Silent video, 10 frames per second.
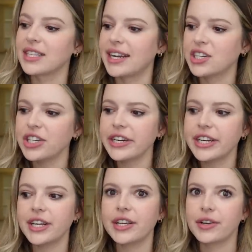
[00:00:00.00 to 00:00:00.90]
It's actually
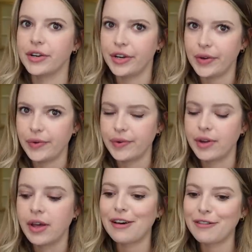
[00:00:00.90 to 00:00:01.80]
already
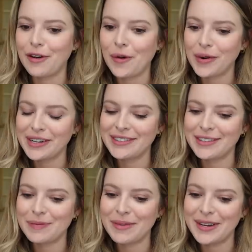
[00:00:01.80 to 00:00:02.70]
noon. Of
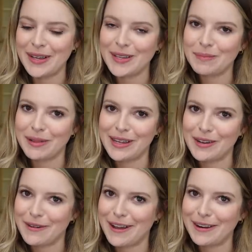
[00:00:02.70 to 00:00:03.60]
course, my day is
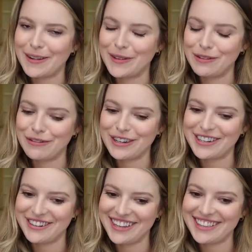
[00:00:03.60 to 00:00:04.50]
planned around gluten-free
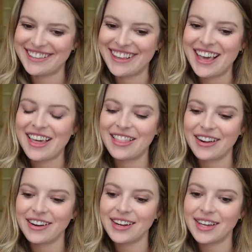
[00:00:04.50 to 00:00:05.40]
treats.
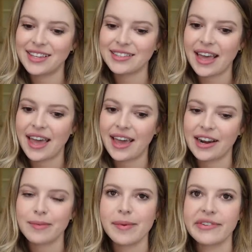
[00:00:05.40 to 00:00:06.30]
There is a, I
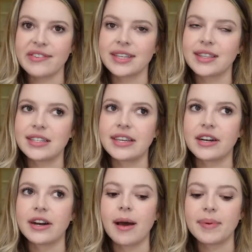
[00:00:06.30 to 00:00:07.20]
don't remember if I've said this yet
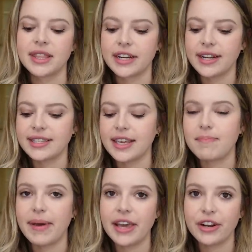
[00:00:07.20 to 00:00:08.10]
or not, but there is a
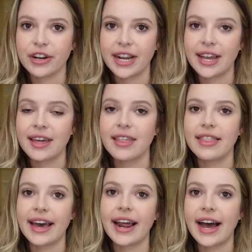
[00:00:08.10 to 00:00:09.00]
bakery
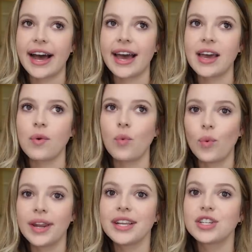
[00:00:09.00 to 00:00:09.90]
that I
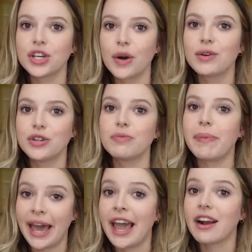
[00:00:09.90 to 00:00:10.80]
wanted to go to
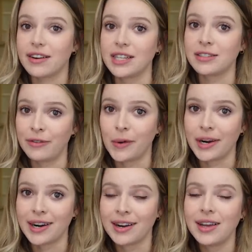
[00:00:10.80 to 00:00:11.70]
Paris
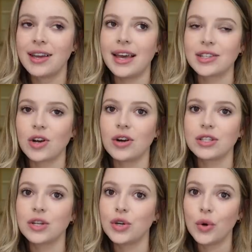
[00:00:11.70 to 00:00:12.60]
for. It's
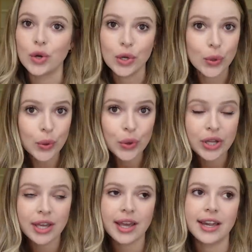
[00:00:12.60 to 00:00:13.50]
called Noglu,
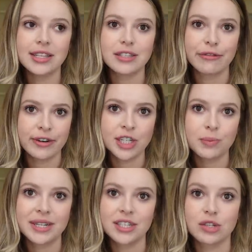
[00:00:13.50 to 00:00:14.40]
and it's a French
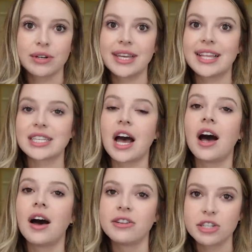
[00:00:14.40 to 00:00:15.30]
patisserie that's
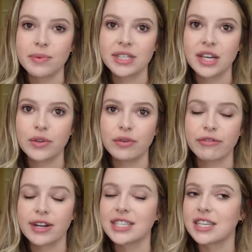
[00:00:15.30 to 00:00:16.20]
100%
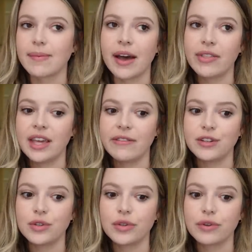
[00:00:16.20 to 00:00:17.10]
gluten-free. Somehow they even
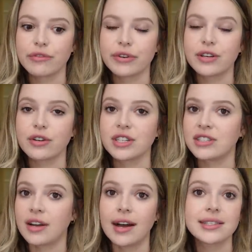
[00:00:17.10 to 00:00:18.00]
do gluten-free
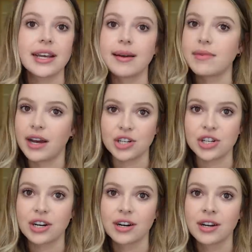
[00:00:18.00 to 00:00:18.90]
croissants. I'm not
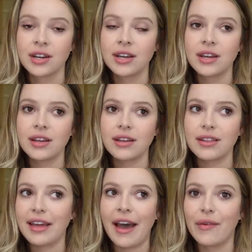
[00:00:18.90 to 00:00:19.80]
sure
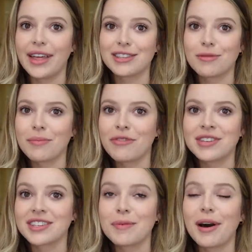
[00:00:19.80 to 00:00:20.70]
how that's
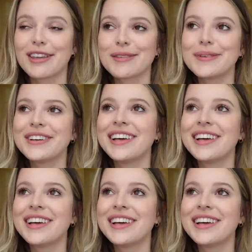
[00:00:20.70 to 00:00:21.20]
physically possible.